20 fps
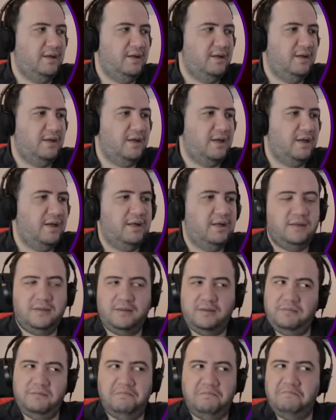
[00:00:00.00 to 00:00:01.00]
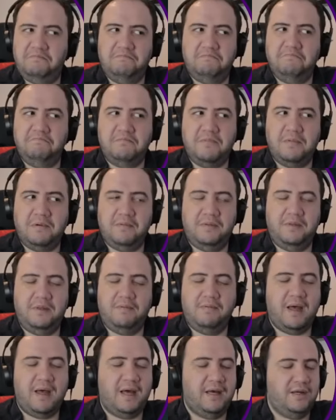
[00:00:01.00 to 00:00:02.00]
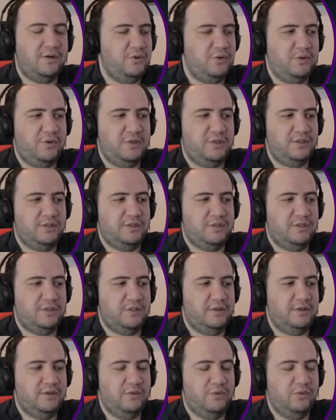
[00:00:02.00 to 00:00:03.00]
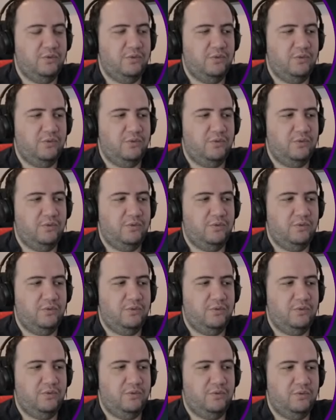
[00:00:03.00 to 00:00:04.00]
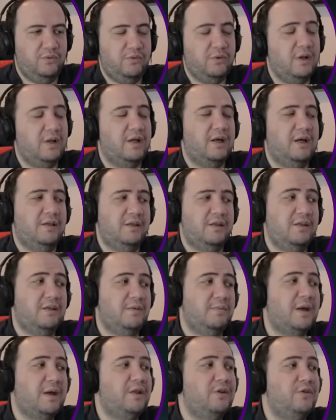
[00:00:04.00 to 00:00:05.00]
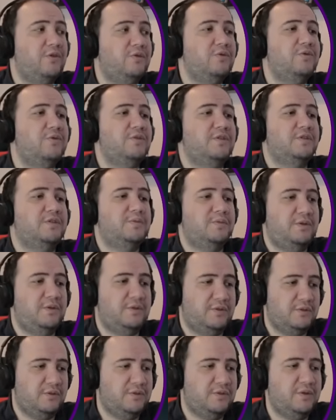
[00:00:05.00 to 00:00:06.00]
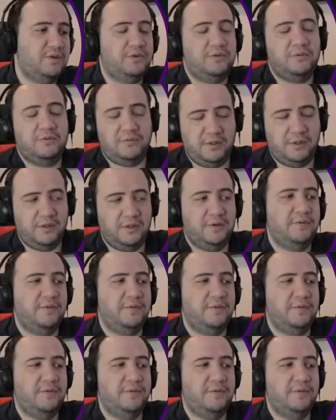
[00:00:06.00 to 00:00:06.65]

And the man who is, well, I think the man threw the spear, so, you know,